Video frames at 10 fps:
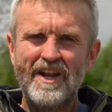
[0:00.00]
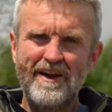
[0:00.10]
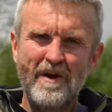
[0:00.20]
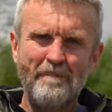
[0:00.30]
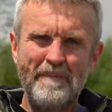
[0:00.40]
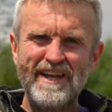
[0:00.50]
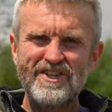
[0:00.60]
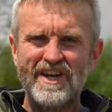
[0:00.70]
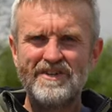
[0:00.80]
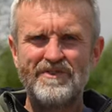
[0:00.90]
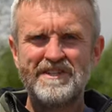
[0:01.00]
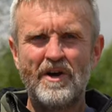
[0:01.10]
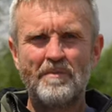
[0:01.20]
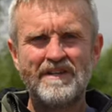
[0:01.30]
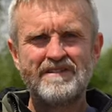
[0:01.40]
Now, a big change for this
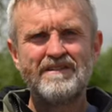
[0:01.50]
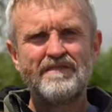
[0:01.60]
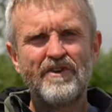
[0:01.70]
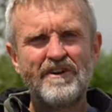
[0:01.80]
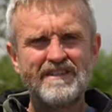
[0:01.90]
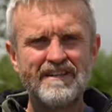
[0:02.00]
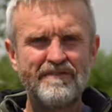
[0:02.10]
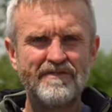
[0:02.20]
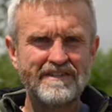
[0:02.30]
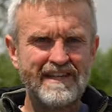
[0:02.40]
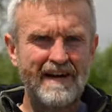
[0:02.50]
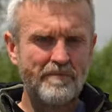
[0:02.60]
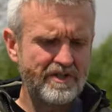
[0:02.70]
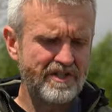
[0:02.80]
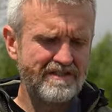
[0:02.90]
helmet is that the visor lifting
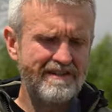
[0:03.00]
tab, which is